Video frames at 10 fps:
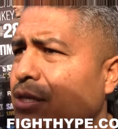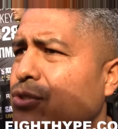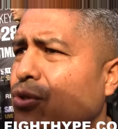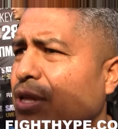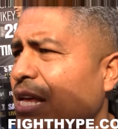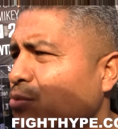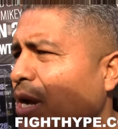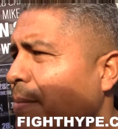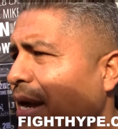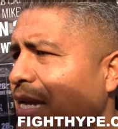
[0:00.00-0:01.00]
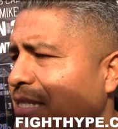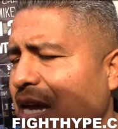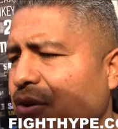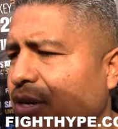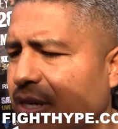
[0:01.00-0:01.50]
So that's why Mikey's
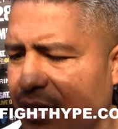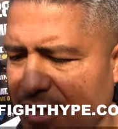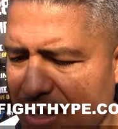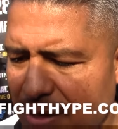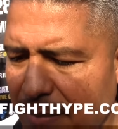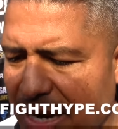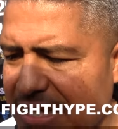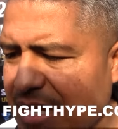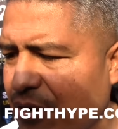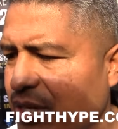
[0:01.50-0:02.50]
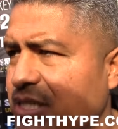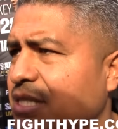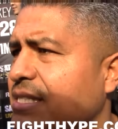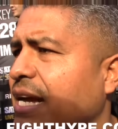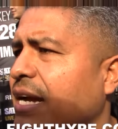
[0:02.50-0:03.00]
not gonna Mikey's not gonna
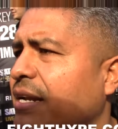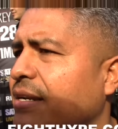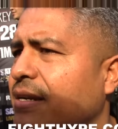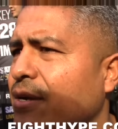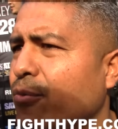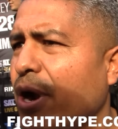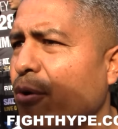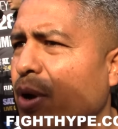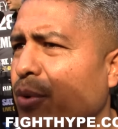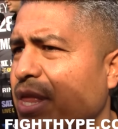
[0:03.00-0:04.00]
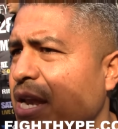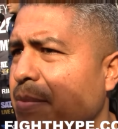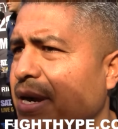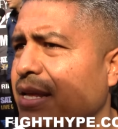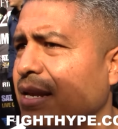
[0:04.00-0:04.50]
just sign right away with anybody.